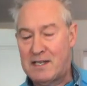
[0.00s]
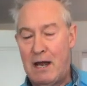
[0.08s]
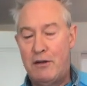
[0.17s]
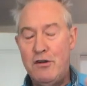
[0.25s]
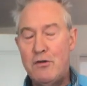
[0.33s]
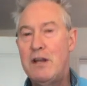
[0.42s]
Now
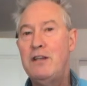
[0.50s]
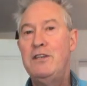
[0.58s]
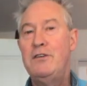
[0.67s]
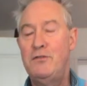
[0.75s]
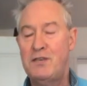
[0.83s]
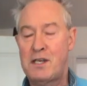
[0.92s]
you can
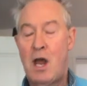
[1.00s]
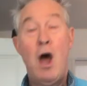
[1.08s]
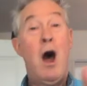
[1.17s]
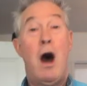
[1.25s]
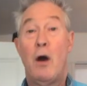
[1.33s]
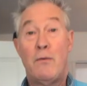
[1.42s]
use
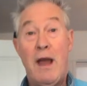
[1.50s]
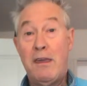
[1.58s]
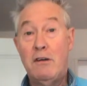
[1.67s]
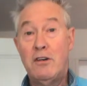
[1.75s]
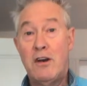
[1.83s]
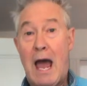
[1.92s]
a
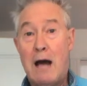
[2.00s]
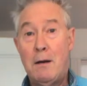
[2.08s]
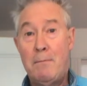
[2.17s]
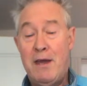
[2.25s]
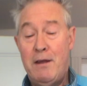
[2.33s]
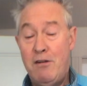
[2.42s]
regular
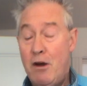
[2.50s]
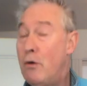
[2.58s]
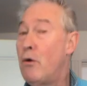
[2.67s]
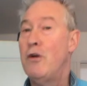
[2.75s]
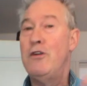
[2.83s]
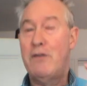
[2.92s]
jalapeno
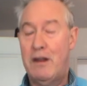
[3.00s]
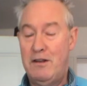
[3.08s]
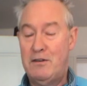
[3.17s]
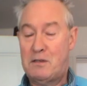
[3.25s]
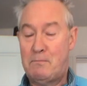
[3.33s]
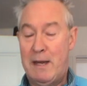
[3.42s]
or you could
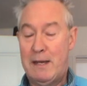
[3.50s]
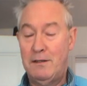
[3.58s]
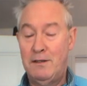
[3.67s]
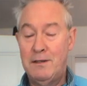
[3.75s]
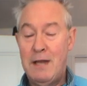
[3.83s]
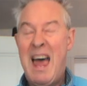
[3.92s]
use
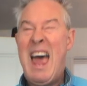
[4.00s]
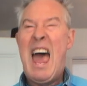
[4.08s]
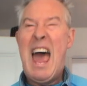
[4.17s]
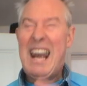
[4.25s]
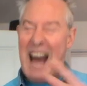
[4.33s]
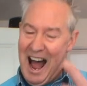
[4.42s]
pickled,
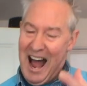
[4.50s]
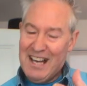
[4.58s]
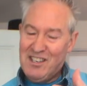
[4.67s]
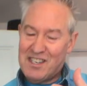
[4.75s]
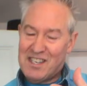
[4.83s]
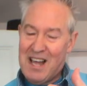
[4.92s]
and I
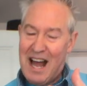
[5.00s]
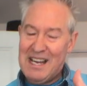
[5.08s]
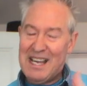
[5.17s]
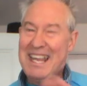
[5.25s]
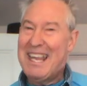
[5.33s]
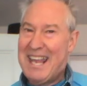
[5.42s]
just kind
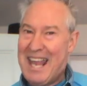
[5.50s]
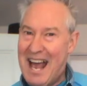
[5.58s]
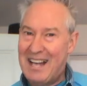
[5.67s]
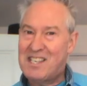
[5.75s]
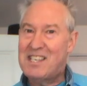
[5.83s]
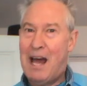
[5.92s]
of
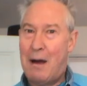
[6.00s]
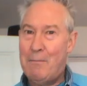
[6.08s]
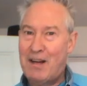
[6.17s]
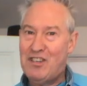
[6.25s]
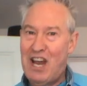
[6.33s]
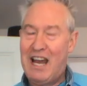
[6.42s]
guessed how
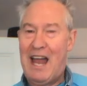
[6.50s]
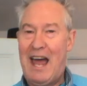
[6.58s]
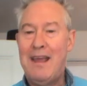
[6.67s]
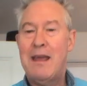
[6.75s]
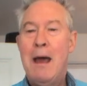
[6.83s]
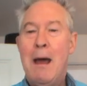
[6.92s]
much I like,